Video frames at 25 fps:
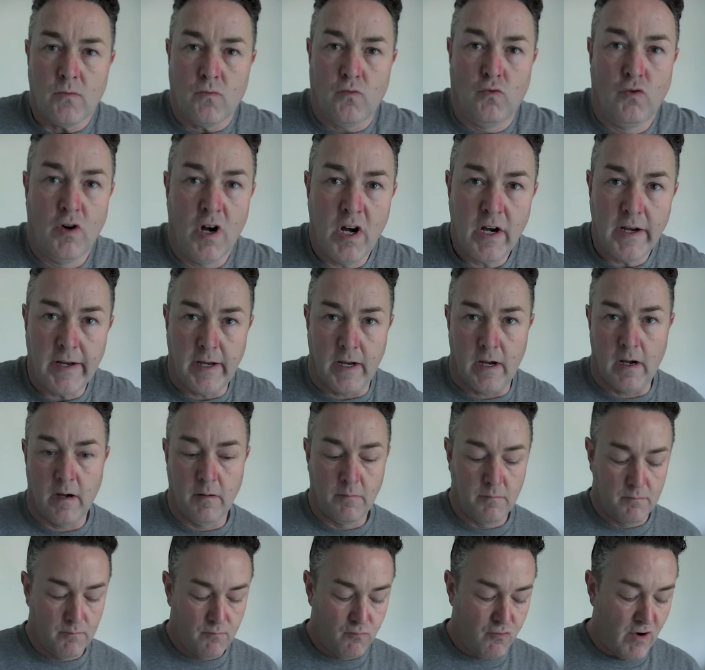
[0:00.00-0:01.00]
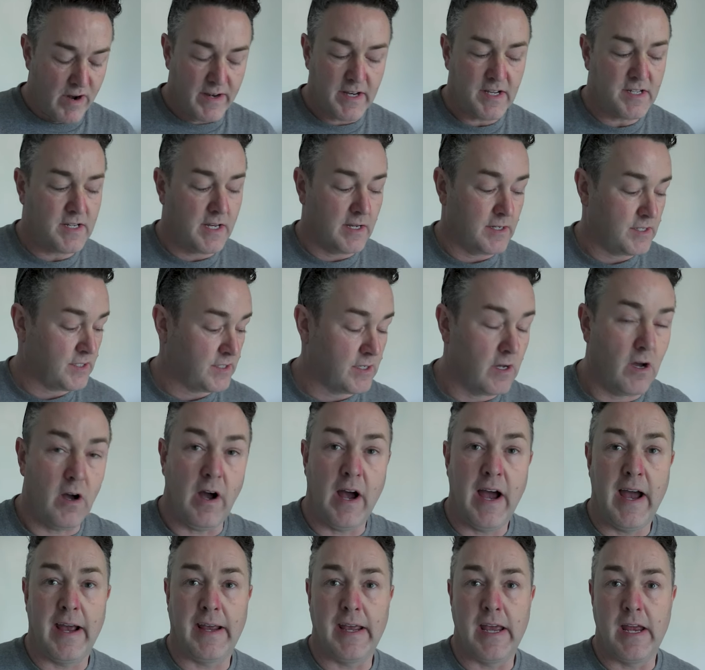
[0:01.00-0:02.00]
Right, I'm ready to
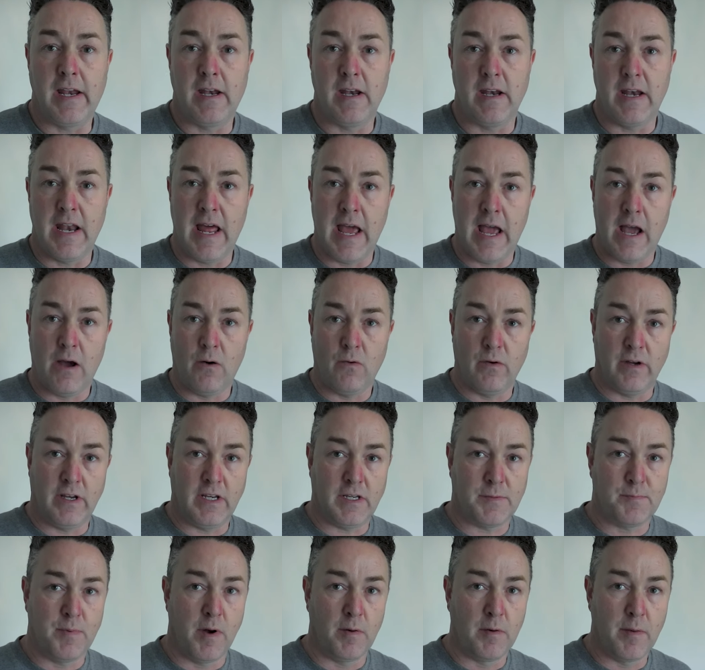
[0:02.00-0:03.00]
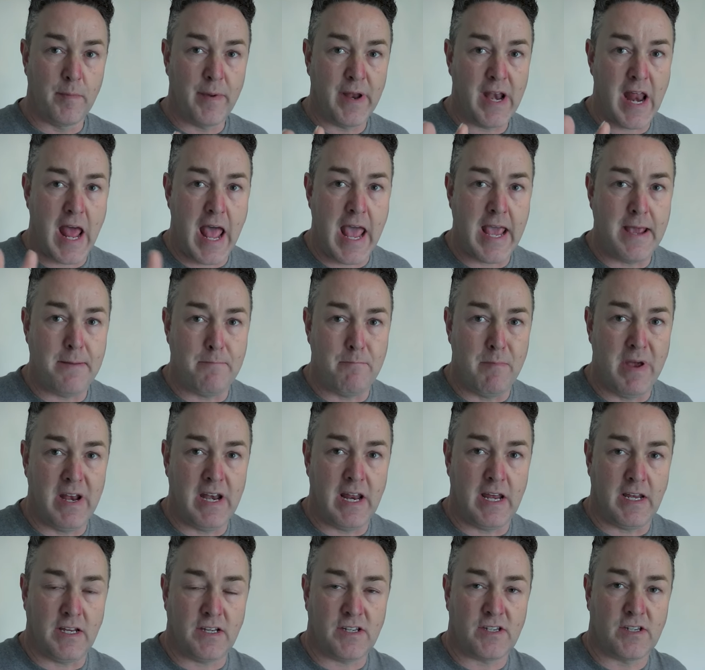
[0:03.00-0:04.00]
start hanging. Now, it's probably been 8
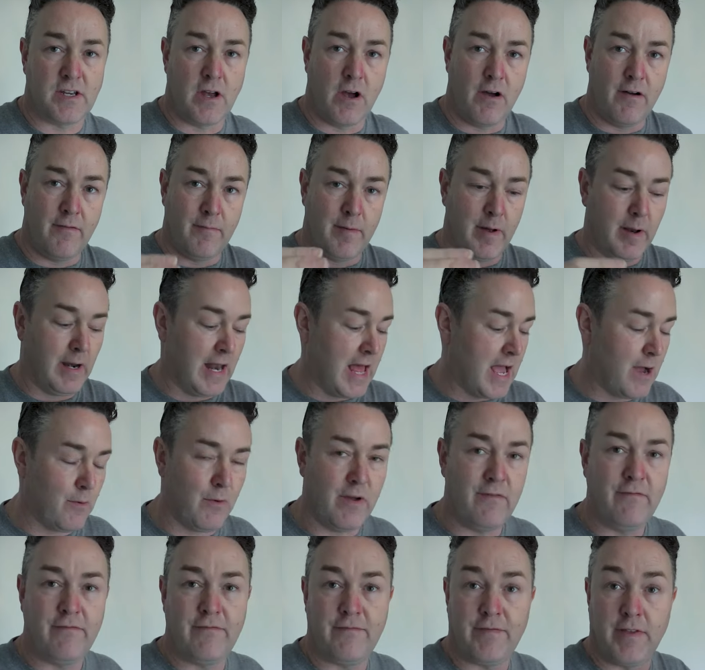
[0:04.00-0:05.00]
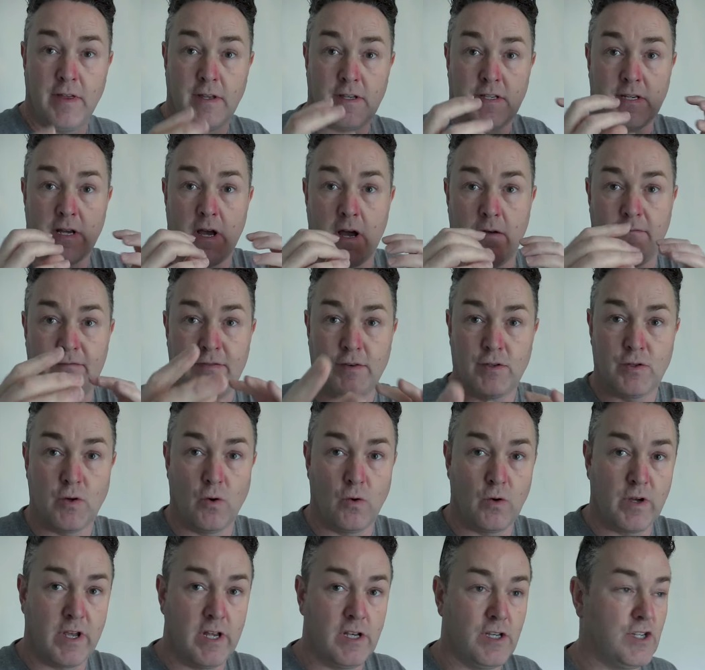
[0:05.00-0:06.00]
minutes, so I'm allowing for time for
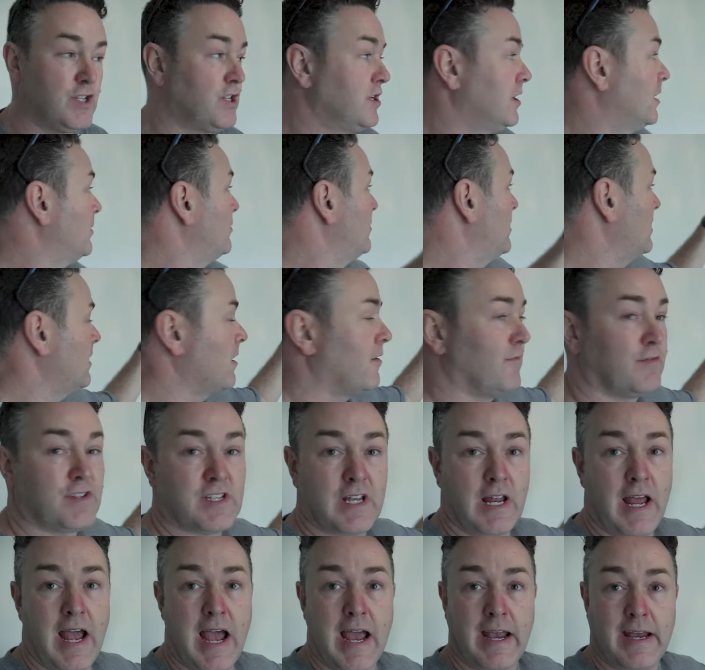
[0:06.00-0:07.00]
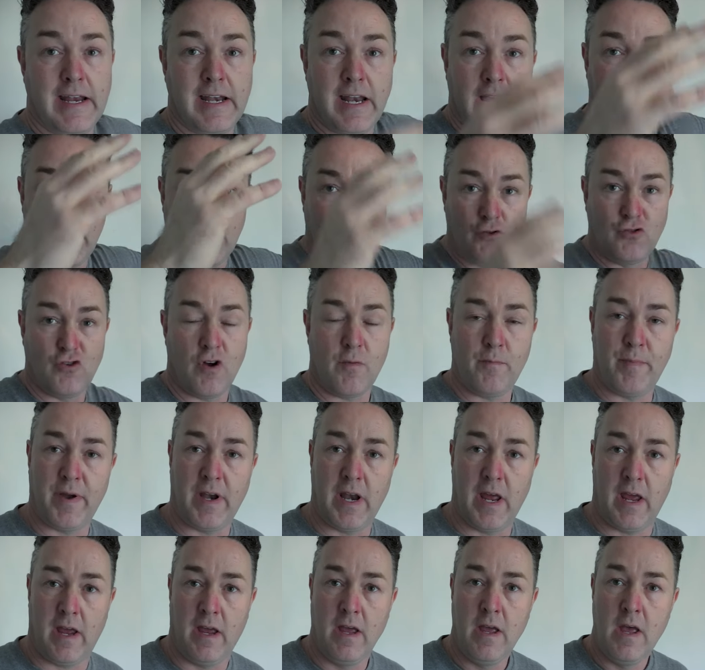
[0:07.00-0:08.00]
talking to you and obviously hanging it and
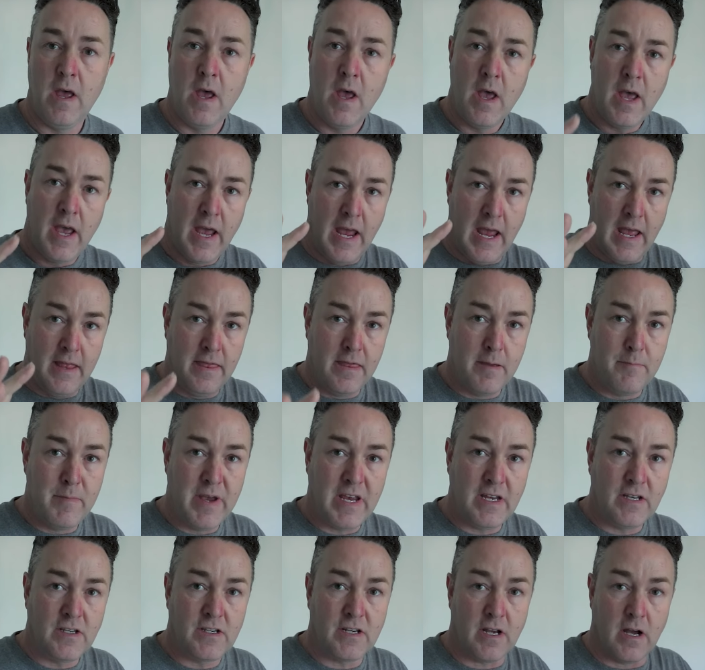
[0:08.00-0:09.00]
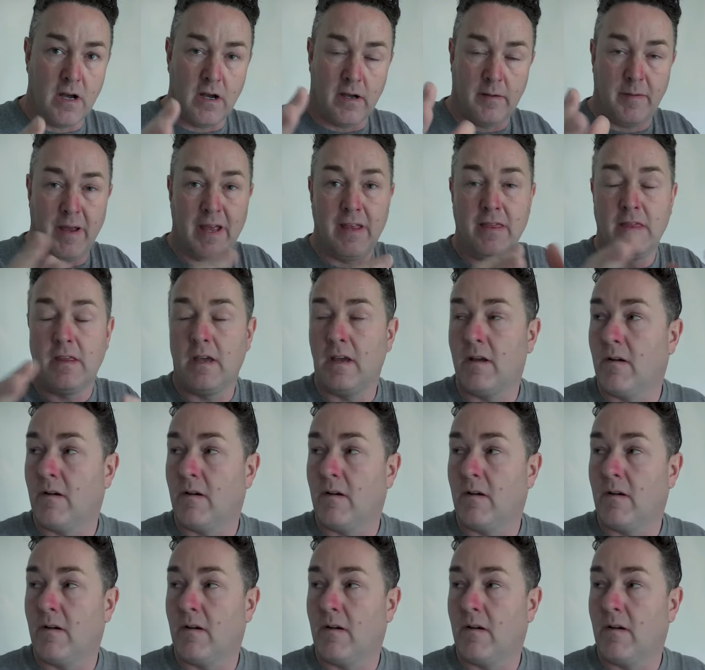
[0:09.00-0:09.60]
dropping it. In the meantime,